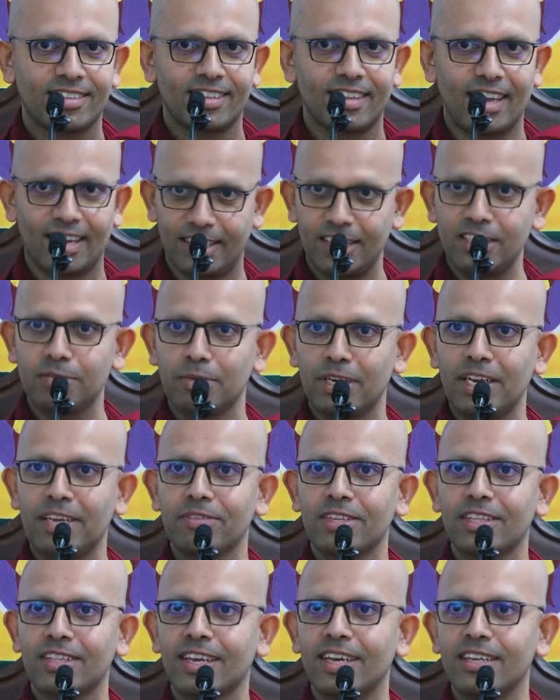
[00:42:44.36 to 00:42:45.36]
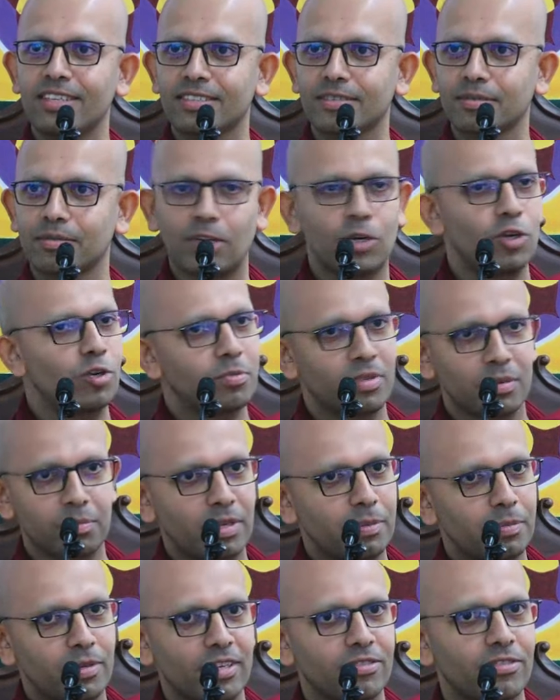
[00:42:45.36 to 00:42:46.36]
At least believe in that. No, but
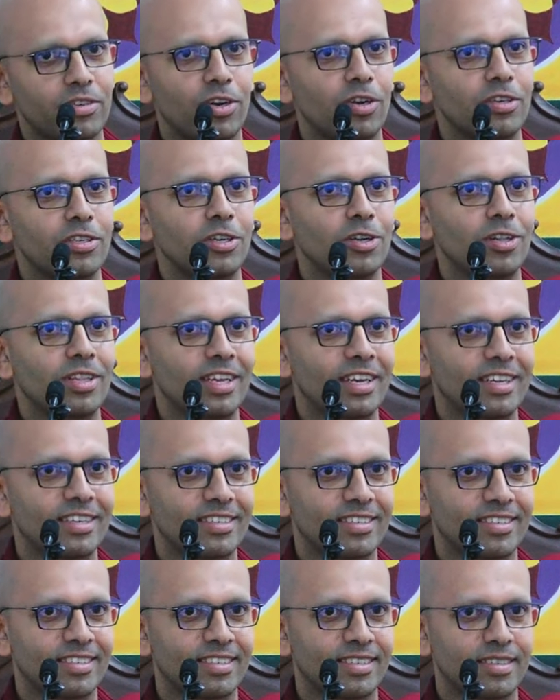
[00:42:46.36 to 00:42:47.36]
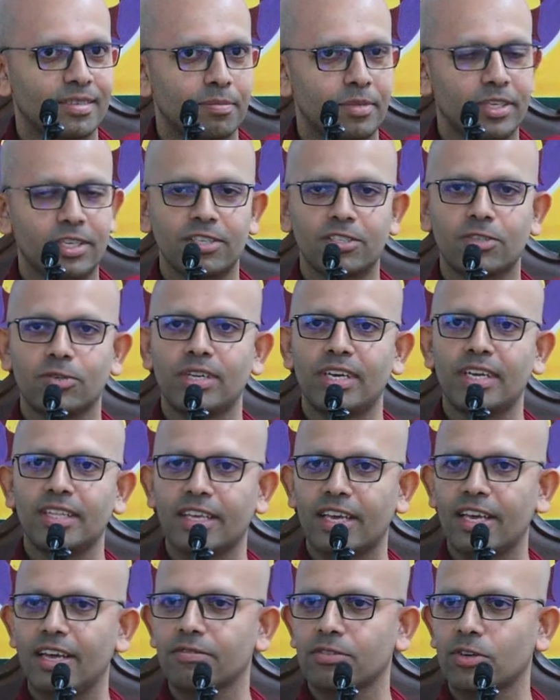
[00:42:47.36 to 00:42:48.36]
people have forgotten all that. Because today
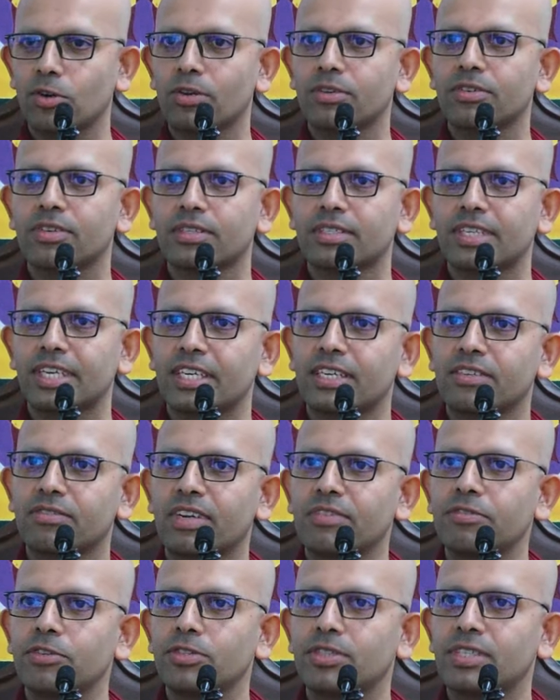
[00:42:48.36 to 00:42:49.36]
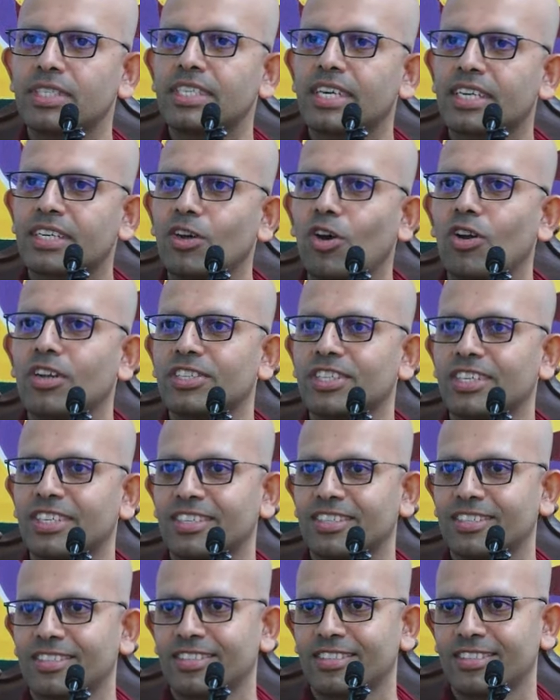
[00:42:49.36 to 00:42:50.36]
they have gone taken refuge in
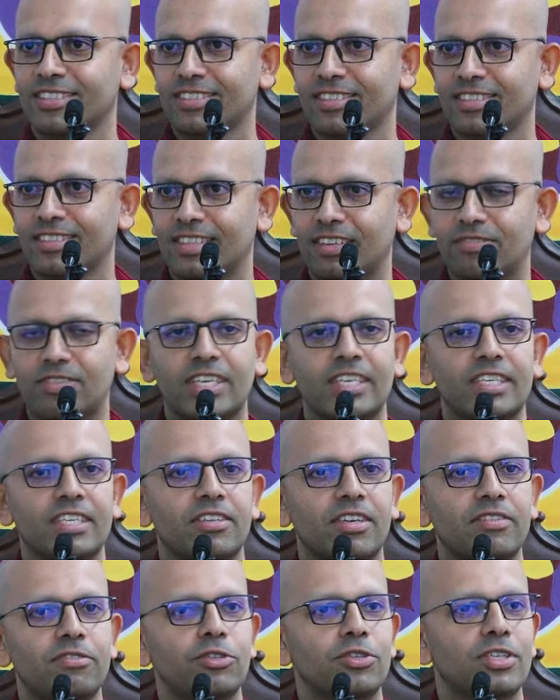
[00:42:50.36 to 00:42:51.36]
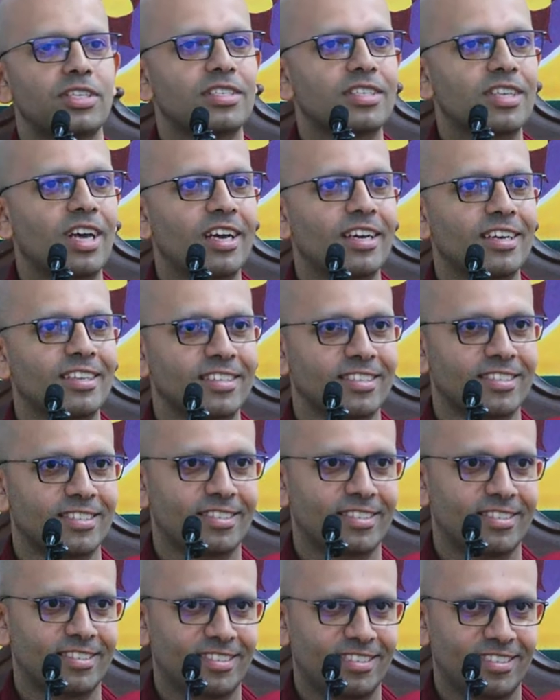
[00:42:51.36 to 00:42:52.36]
technology. They've taken refuge in
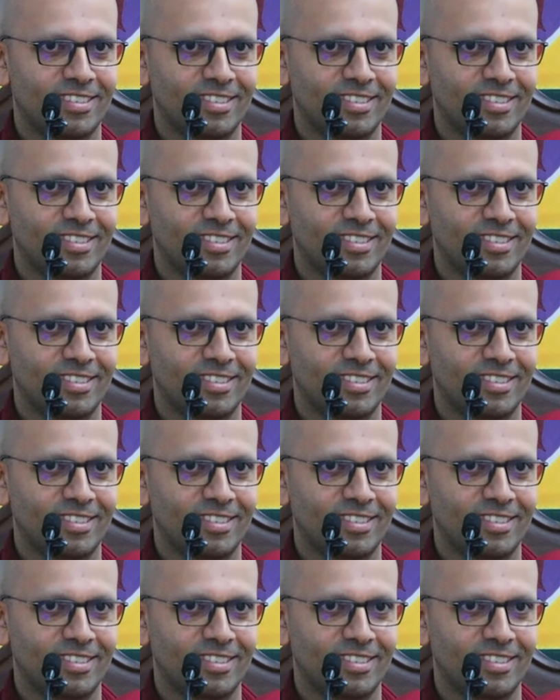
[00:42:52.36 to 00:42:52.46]
science.